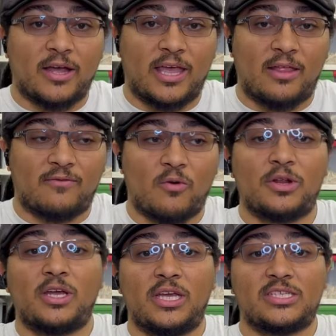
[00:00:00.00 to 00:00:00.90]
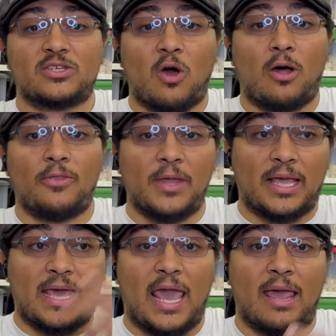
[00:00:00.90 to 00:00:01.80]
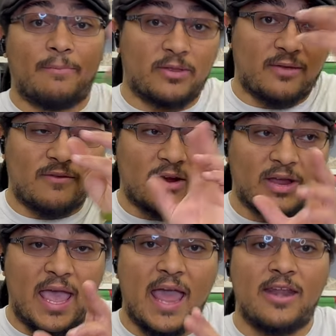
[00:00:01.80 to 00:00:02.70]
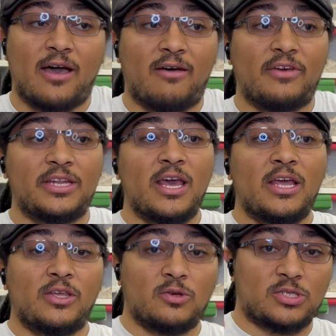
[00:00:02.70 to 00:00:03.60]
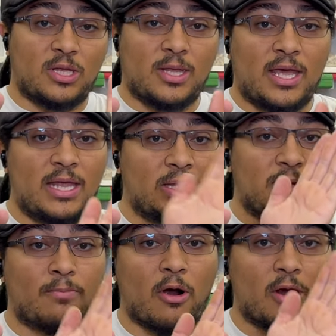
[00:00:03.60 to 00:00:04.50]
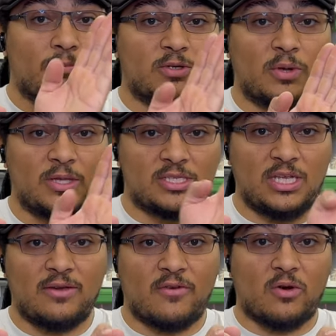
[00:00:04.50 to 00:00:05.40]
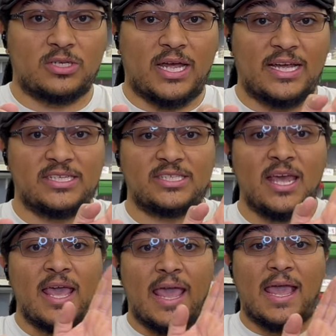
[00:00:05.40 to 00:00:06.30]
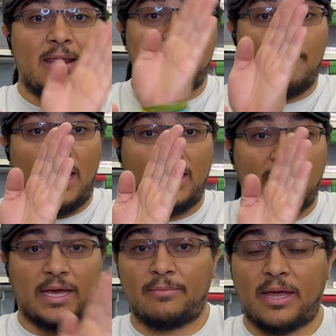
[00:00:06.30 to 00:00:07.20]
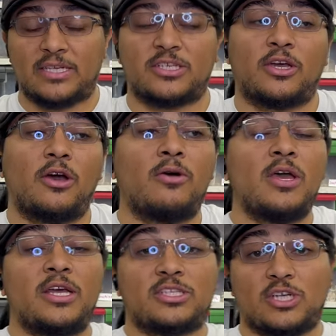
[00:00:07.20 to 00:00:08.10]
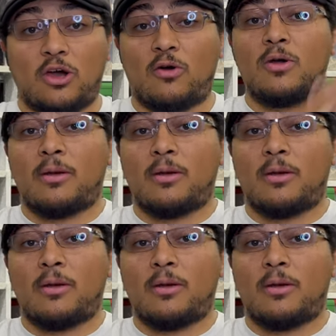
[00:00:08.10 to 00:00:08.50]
California is called the Cape at the very end of it, usually in the inland part between the Sea of Cortez and mainland Mexico. So